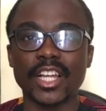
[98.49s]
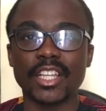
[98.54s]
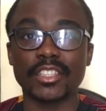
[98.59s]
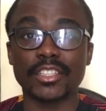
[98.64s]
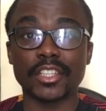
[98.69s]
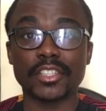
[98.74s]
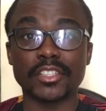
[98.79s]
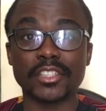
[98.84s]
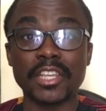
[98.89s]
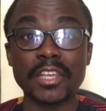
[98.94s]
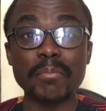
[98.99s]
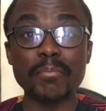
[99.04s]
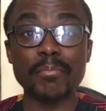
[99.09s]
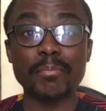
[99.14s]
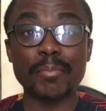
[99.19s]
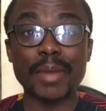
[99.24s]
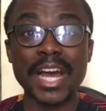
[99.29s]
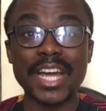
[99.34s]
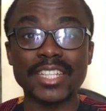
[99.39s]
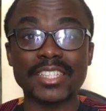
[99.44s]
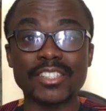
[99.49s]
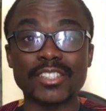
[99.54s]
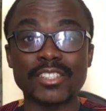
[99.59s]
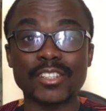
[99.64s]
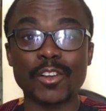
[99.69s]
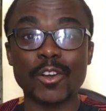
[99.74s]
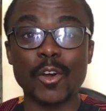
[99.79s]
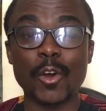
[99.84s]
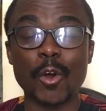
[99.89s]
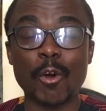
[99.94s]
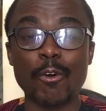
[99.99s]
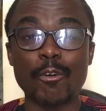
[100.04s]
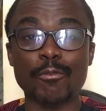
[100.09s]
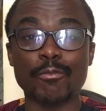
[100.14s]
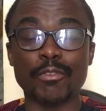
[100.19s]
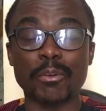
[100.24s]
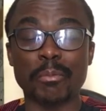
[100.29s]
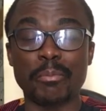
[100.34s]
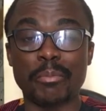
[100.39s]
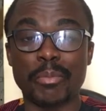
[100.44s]
the same part of
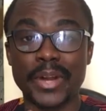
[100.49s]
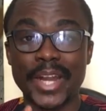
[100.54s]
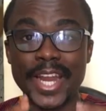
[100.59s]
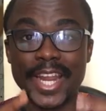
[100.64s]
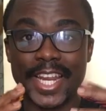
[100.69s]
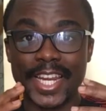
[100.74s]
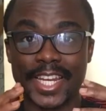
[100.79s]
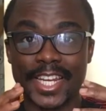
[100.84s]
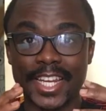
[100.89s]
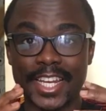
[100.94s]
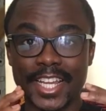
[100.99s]
the brain